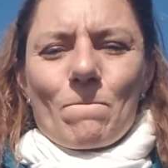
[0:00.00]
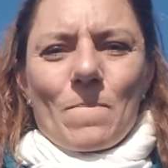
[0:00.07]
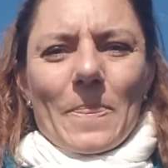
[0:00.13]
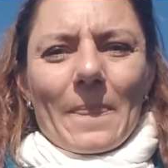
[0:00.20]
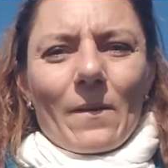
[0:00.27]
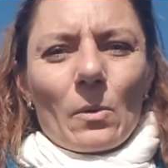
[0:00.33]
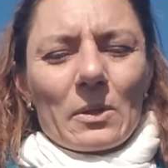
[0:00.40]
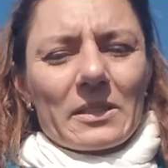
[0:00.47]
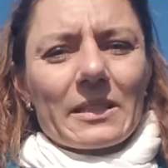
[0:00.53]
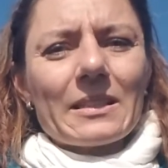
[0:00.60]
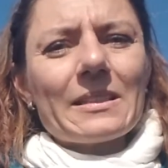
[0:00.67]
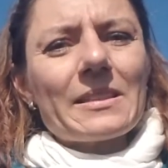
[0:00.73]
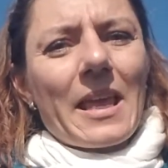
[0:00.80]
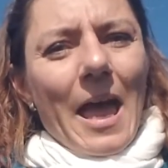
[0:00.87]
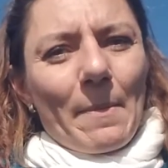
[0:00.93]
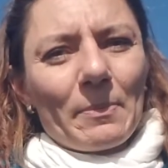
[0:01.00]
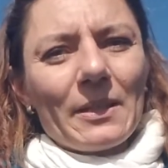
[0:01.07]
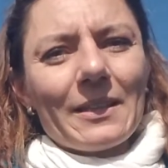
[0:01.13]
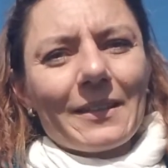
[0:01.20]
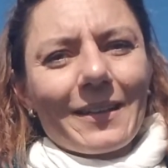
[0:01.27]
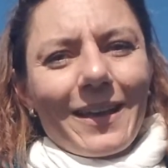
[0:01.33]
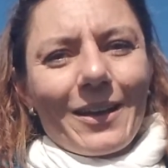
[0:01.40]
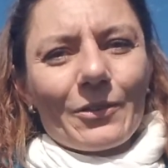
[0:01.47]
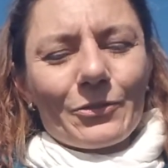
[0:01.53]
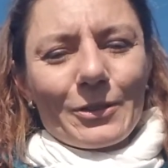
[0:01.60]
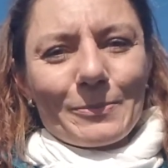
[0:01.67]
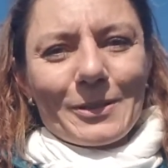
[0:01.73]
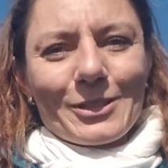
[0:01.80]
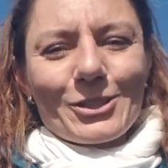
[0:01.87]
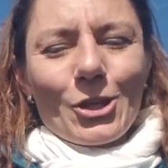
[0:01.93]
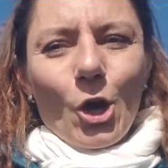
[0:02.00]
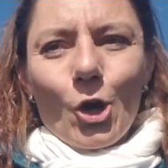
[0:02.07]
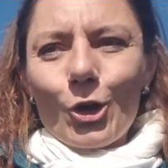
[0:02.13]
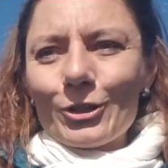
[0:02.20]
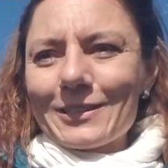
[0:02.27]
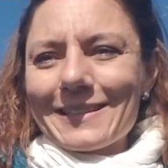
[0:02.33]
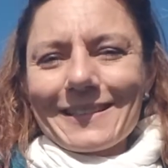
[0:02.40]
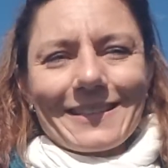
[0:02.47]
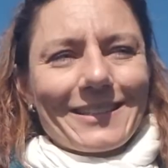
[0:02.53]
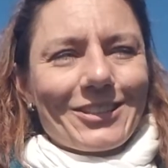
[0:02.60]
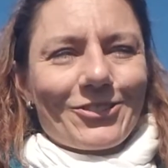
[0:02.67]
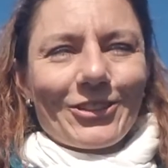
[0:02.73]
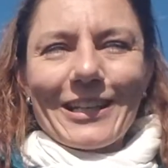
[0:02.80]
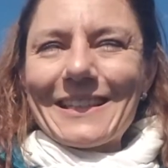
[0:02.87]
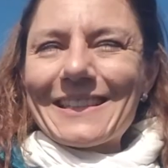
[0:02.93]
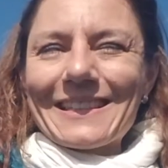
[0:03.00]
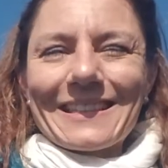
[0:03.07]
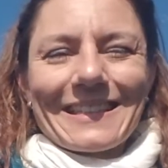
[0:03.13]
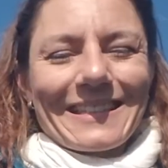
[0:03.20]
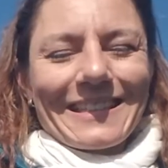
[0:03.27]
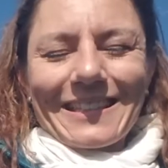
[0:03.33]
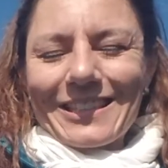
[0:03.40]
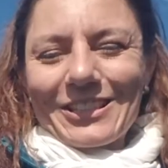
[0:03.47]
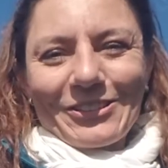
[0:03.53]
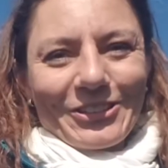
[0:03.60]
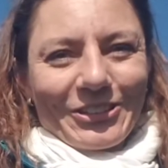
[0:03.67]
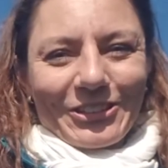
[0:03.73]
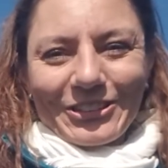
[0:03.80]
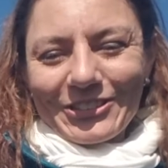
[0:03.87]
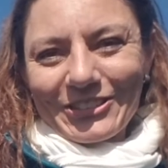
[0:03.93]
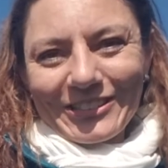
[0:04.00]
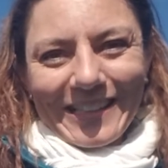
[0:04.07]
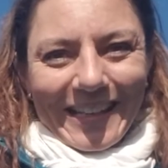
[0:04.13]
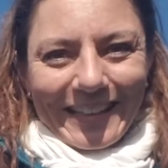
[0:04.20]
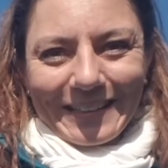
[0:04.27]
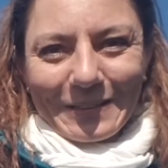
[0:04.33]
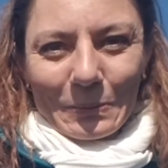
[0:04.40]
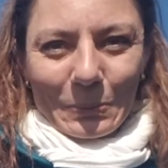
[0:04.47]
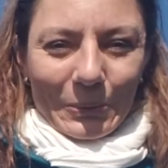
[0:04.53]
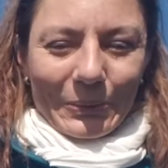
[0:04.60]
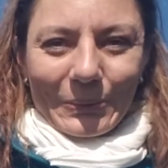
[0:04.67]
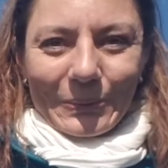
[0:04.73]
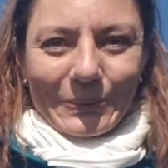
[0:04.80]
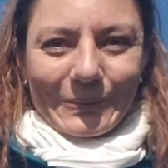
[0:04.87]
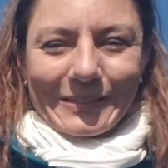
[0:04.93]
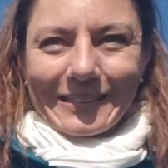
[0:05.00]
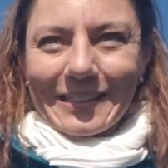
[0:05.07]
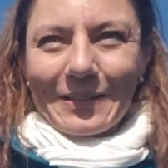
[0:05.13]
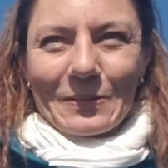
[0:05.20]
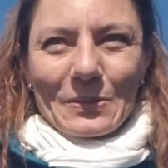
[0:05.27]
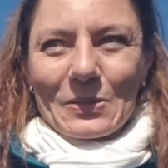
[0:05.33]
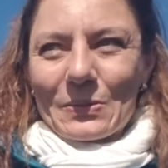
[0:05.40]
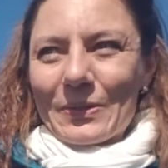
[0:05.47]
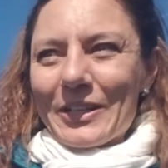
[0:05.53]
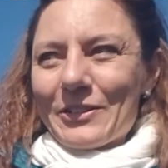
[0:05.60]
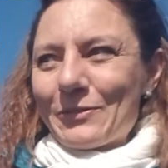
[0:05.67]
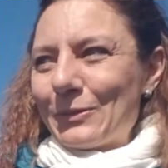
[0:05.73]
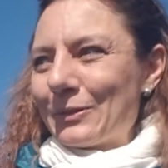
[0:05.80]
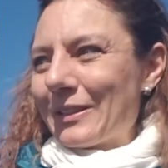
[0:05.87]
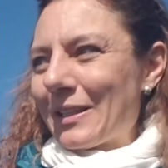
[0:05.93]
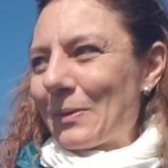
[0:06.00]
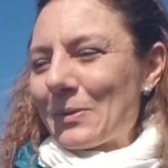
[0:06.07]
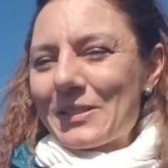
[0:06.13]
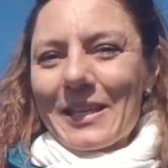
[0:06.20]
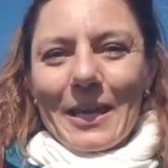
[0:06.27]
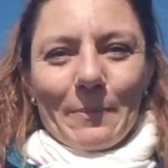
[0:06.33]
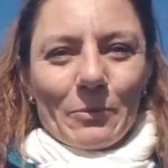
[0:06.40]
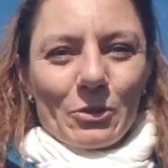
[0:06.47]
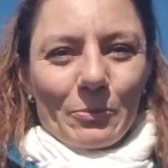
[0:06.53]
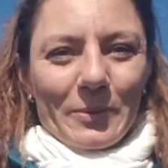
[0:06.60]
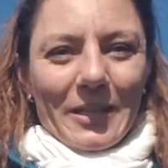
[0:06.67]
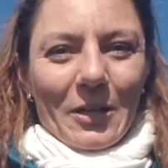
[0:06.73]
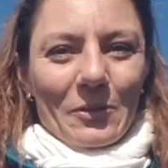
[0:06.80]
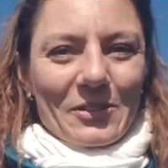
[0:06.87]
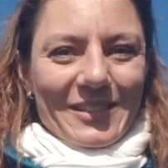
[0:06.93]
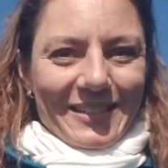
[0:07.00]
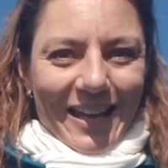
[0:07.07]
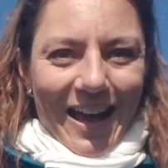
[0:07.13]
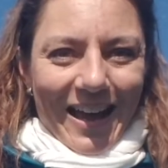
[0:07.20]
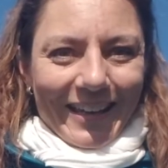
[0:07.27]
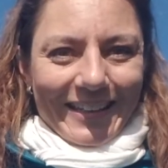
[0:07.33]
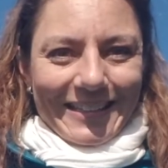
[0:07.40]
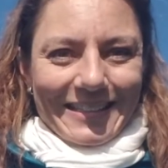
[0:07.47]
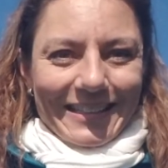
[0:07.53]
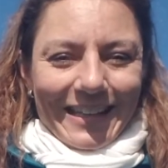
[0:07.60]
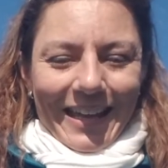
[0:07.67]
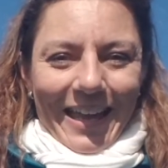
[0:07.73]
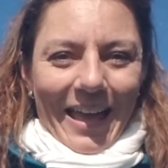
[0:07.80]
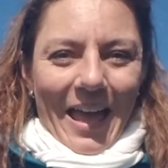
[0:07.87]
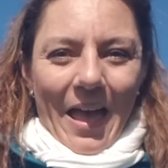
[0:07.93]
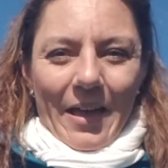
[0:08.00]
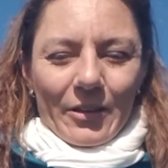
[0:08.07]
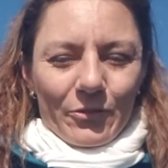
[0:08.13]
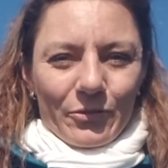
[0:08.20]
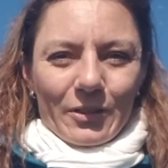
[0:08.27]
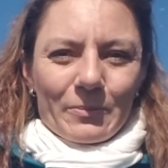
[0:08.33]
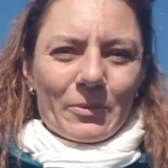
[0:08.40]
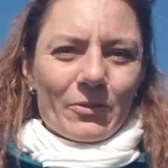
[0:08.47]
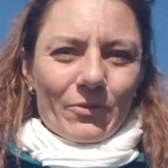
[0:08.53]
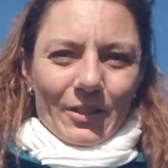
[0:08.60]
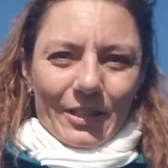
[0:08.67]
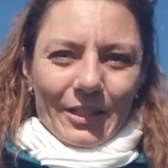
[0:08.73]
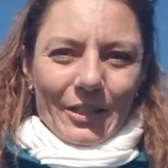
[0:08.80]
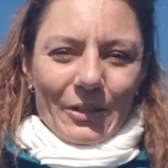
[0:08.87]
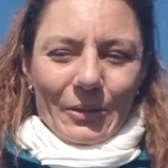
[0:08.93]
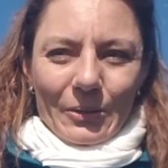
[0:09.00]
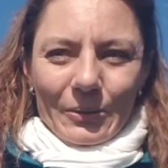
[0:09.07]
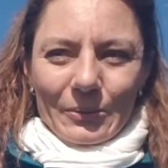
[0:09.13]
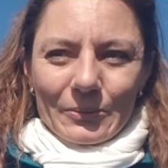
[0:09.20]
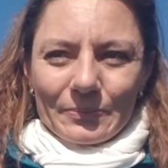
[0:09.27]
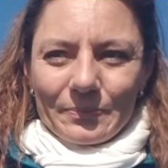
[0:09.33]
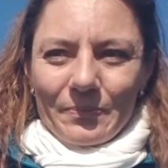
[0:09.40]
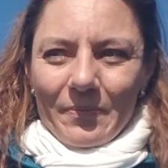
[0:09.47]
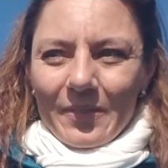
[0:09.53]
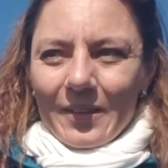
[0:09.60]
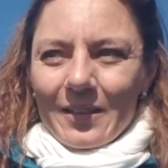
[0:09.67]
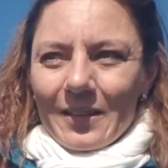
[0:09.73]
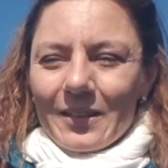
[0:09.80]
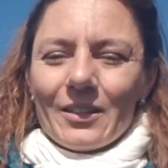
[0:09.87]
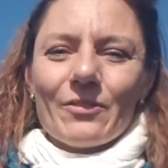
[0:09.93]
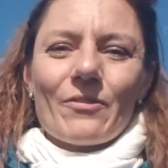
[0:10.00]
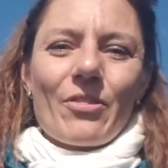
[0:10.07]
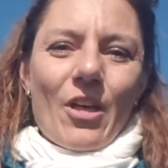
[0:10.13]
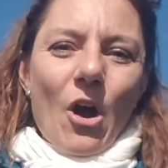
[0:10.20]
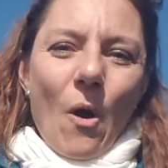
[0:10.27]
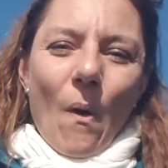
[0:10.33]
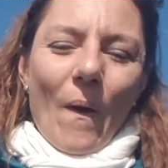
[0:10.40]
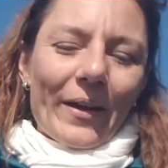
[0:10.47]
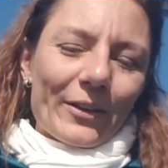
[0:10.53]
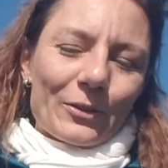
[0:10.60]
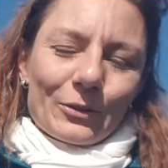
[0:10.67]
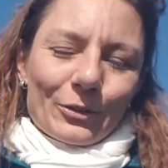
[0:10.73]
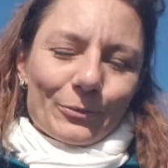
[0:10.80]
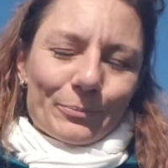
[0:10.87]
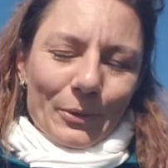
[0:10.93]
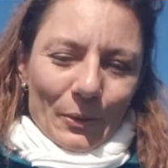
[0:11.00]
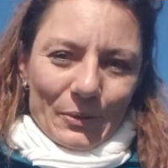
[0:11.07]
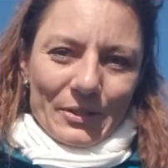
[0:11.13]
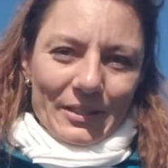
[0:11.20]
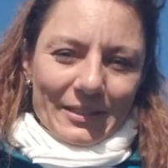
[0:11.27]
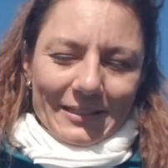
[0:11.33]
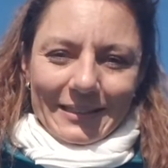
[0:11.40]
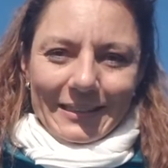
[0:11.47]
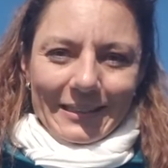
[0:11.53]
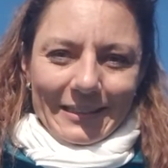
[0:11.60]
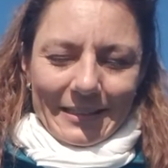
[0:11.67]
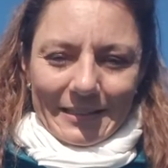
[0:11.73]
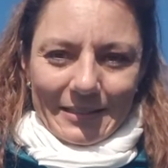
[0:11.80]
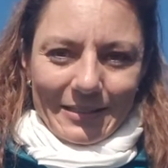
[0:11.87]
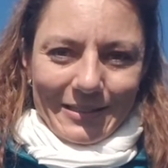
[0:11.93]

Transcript: was at least happy enough amidst all this craziness that's going on today in the world. And I was grateful that I was able to be outside and film a video, even though I could not post it in the end.